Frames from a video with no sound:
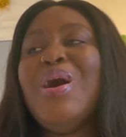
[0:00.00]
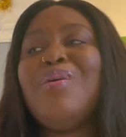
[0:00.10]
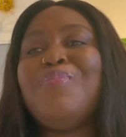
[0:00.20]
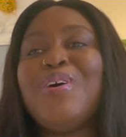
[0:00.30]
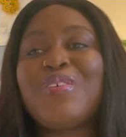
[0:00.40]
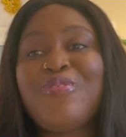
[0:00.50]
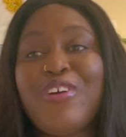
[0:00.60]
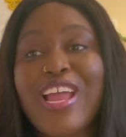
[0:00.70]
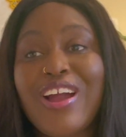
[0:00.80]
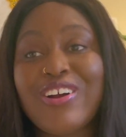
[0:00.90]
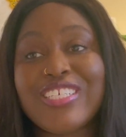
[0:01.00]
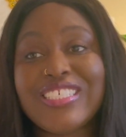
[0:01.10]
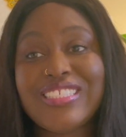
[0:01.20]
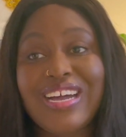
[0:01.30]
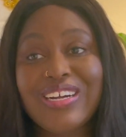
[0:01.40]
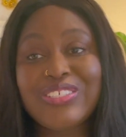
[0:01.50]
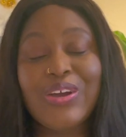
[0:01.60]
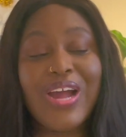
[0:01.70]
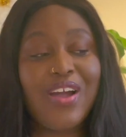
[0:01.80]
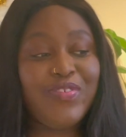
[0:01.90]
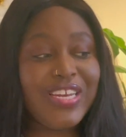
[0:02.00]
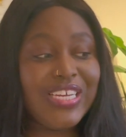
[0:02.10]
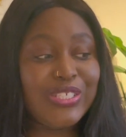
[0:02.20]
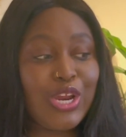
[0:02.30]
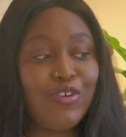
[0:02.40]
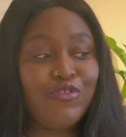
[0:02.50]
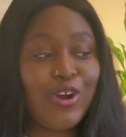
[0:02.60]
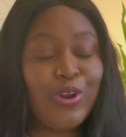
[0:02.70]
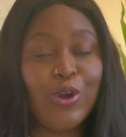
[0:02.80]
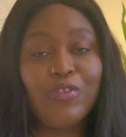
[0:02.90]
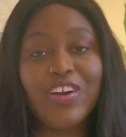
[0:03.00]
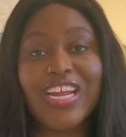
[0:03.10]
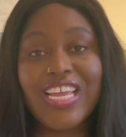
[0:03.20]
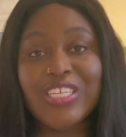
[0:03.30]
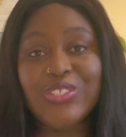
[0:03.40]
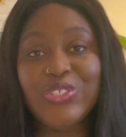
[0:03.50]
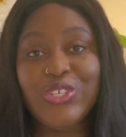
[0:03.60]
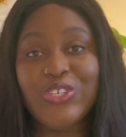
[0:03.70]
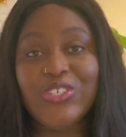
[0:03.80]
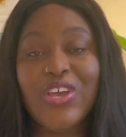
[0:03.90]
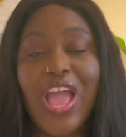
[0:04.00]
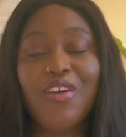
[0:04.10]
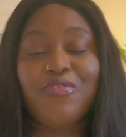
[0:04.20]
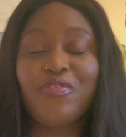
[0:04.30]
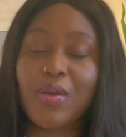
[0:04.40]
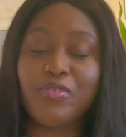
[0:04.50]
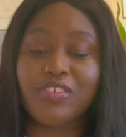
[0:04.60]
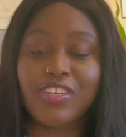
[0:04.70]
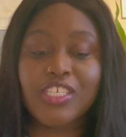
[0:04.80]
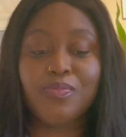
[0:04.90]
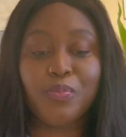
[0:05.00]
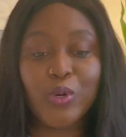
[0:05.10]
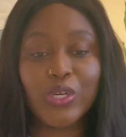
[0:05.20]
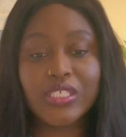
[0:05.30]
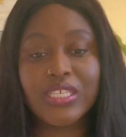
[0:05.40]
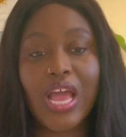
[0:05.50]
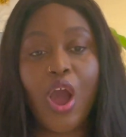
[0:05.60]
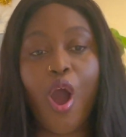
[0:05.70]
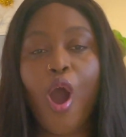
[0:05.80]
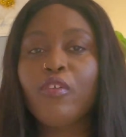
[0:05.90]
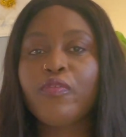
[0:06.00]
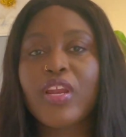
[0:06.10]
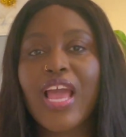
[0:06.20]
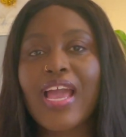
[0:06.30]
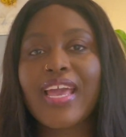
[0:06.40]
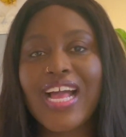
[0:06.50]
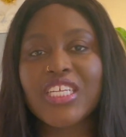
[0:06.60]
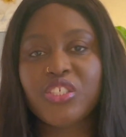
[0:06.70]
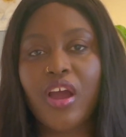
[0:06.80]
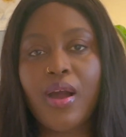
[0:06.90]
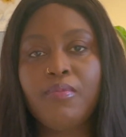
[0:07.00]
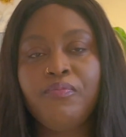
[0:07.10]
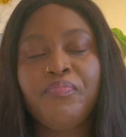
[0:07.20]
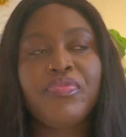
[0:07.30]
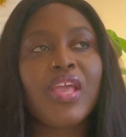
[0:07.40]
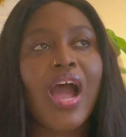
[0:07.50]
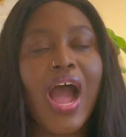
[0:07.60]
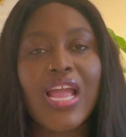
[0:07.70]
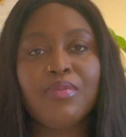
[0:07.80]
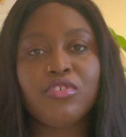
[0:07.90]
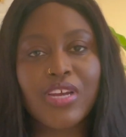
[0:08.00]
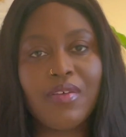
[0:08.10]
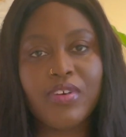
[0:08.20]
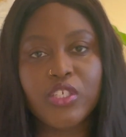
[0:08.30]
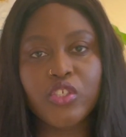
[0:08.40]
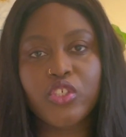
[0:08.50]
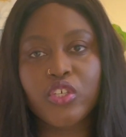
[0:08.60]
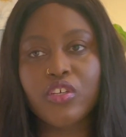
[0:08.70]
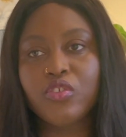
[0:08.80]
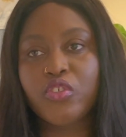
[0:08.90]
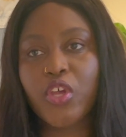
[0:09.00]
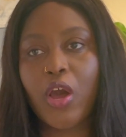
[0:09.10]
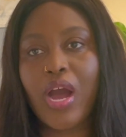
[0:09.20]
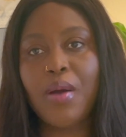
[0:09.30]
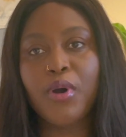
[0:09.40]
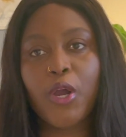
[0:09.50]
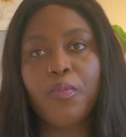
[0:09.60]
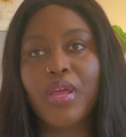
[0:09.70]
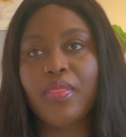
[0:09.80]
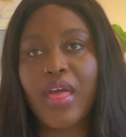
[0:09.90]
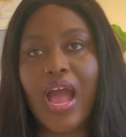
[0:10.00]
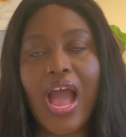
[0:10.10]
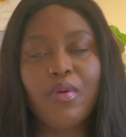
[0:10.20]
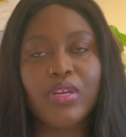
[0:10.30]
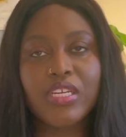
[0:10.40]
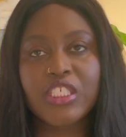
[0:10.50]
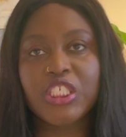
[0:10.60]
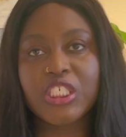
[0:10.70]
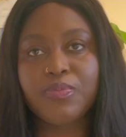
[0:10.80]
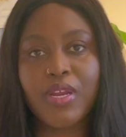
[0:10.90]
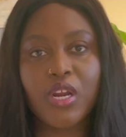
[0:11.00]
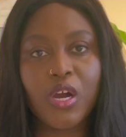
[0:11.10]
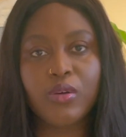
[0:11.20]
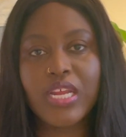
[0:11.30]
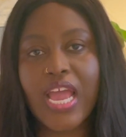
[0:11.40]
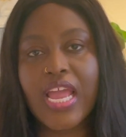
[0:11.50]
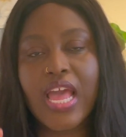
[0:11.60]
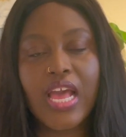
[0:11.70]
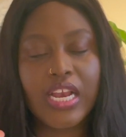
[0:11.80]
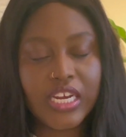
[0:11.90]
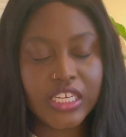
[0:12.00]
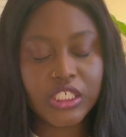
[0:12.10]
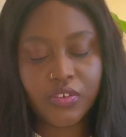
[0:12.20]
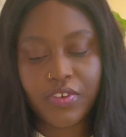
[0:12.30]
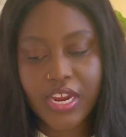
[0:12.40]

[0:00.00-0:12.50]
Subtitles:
Book 3 I got stuck, so I think that's gonna roll over into February's books. Hopefully I catch up. I am traveling soon, so I'm hoping that I will literally just spend the whole day literally